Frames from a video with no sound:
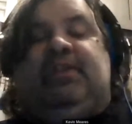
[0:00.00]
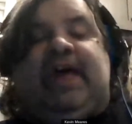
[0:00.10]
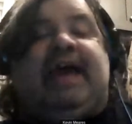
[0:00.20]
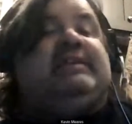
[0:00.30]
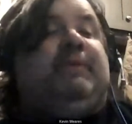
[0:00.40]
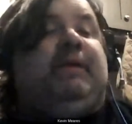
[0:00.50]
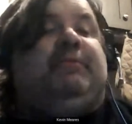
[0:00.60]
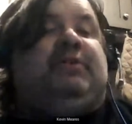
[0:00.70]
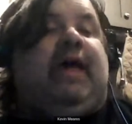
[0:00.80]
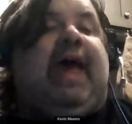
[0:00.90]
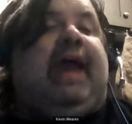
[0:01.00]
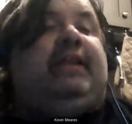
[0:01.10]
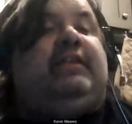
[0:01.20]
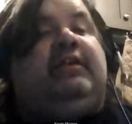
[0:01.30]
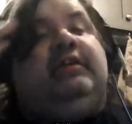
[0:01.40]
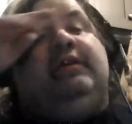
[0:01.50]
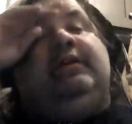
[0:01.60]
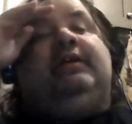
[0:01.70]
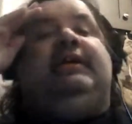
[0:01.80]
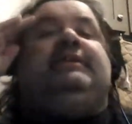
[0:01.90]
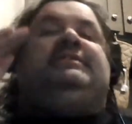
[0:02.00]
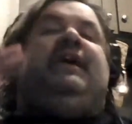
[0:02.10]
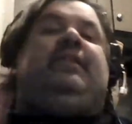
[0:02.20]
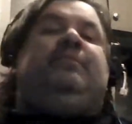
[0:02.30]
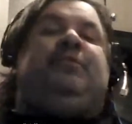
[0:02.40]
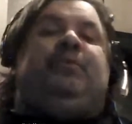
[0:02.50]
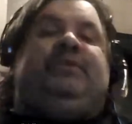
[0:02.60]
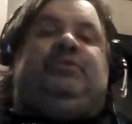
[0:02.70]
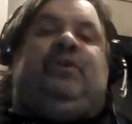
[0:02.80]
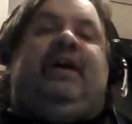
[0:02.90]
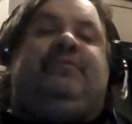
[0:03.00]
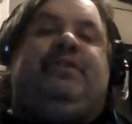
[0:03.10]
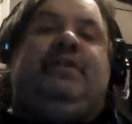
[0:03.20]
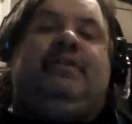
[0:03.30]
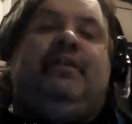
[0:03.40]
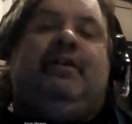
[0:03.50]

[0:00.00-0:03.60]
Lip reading: of the last people hanged in Salem for witchcraft.